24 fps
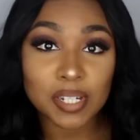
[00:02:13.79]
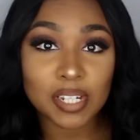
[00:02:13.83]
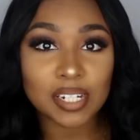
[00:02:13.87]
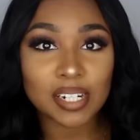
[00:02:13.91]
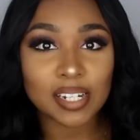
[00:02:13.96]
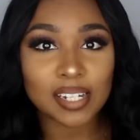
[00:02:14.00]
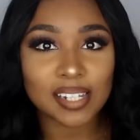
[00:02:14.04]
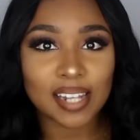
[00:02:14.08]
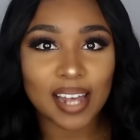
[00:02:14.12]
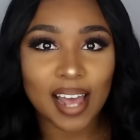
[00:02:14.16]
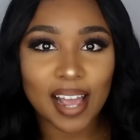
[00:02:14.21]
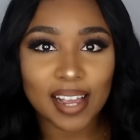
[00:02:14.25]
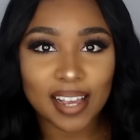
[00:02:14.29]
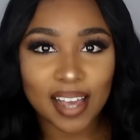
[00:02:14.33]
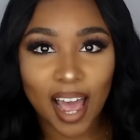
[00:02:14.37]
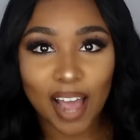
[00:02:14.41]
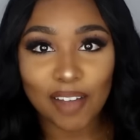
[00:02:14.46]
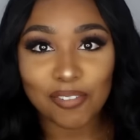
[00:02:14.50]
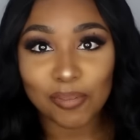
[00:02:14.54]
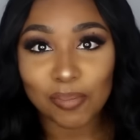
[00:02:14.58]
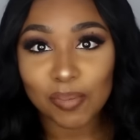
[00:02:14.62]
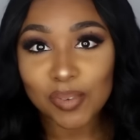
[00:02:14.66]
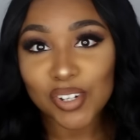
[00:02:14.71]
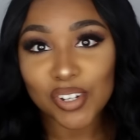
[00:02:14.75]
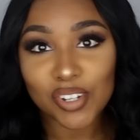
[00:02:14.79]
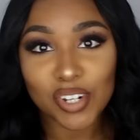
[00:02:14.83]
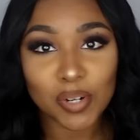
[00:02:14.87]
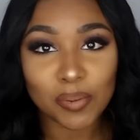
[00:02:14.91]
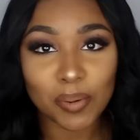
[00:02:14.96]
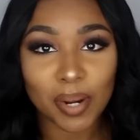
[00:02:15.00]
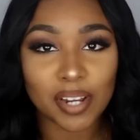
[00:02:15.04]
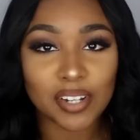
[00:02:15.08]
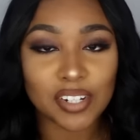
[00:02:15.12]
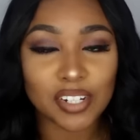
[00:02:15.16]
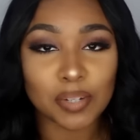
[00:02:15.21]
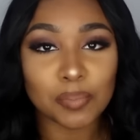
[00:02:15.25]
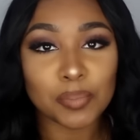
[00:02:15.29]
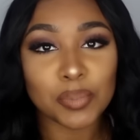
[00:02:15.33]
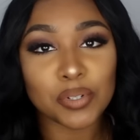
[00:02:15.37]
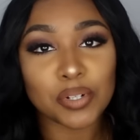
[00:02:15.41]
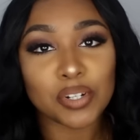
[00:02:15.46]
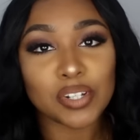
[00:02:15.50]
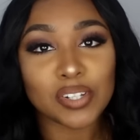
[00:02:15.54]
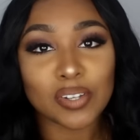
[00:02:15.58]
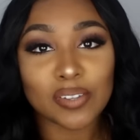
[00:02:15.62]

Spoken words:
goodies that I got from Generation Beauty.